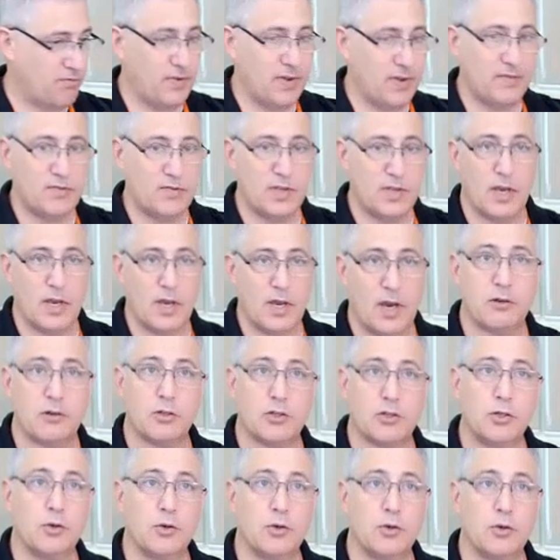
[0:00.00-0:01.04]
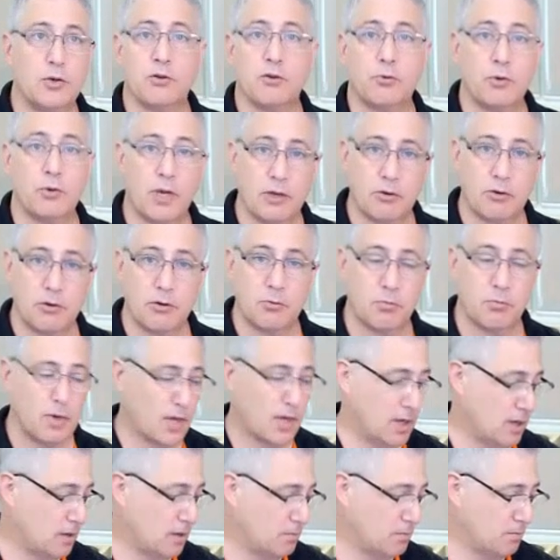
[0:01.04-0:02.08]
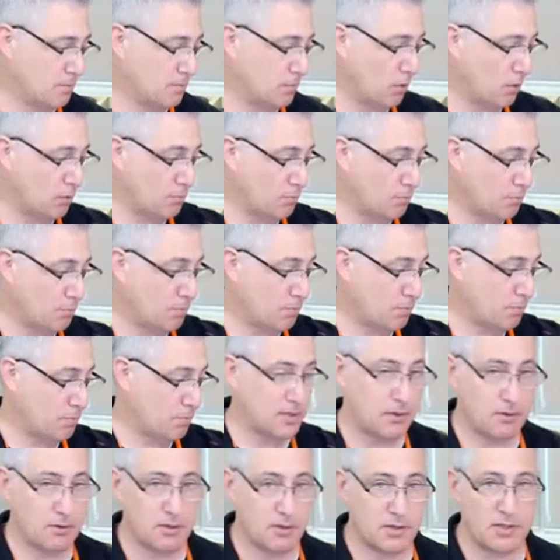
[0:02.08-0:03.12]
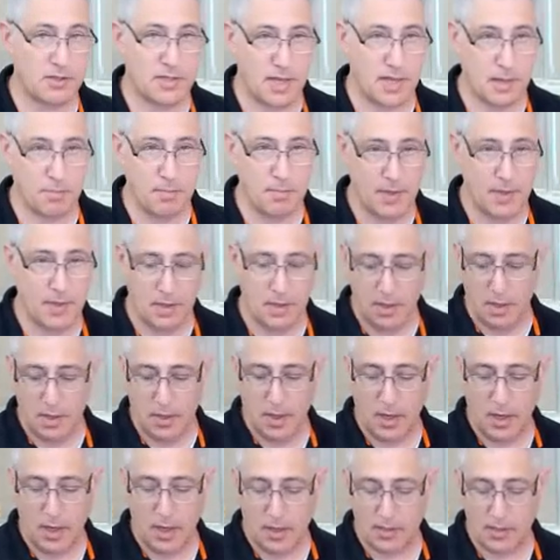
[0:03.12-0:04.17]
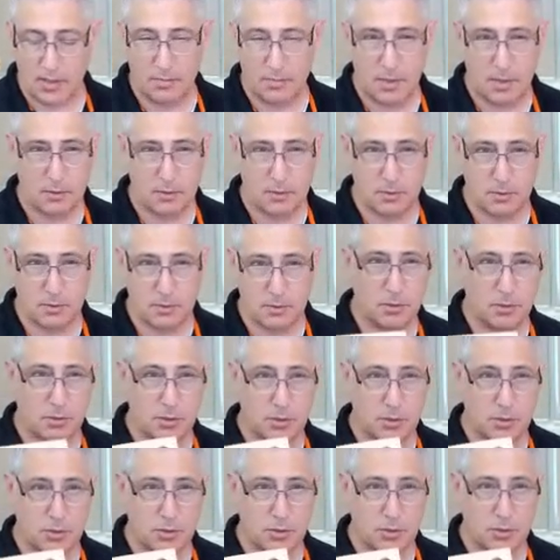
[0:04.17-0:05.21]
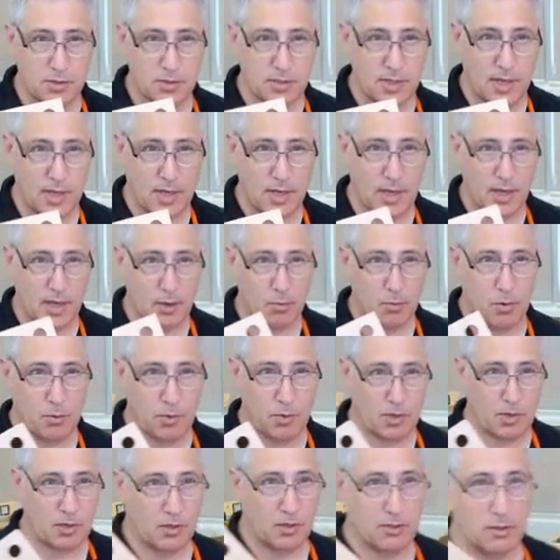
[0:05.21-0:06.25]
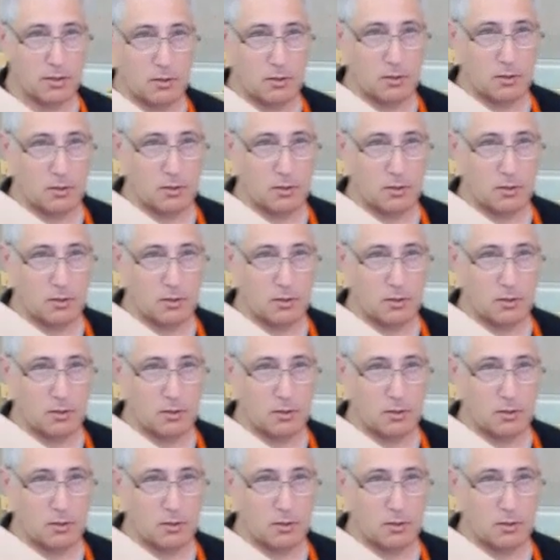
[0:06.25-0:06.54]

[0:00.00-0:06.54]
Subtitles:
50, 100, 200, 300 bolt patterns that are the same. Sometimes what we do is we use what we call a little